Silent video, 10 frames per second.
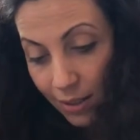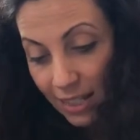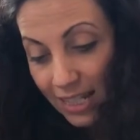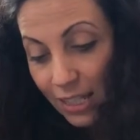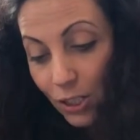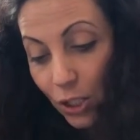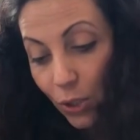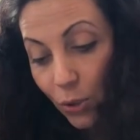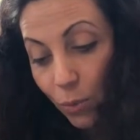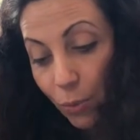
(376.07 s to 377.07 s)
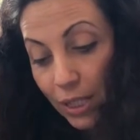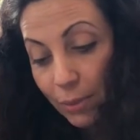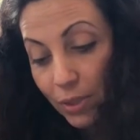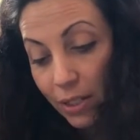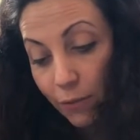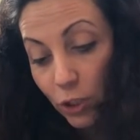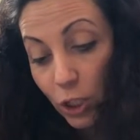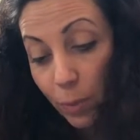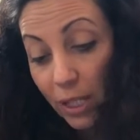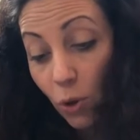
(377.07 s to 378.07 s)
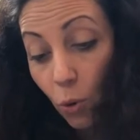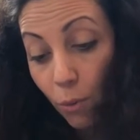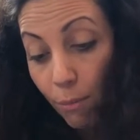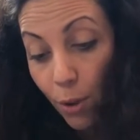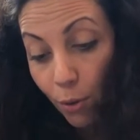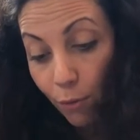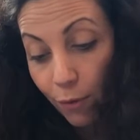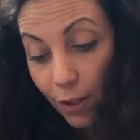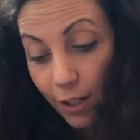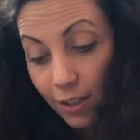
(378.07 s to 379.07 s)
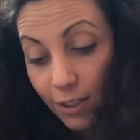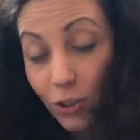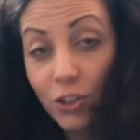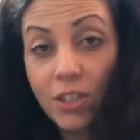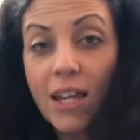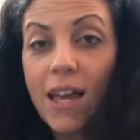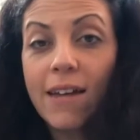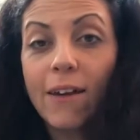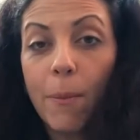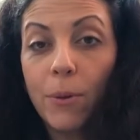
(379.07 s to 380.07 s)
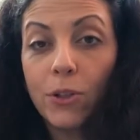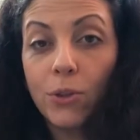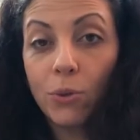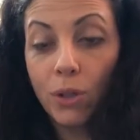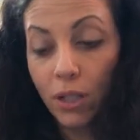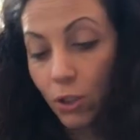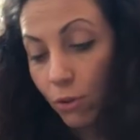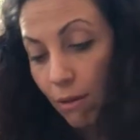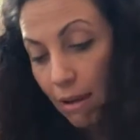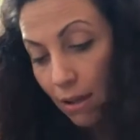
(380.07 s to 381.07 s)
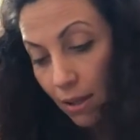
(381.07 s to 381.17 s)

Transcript: Neither girl could bring themselves to speak or move. They just stared up at the talking tree.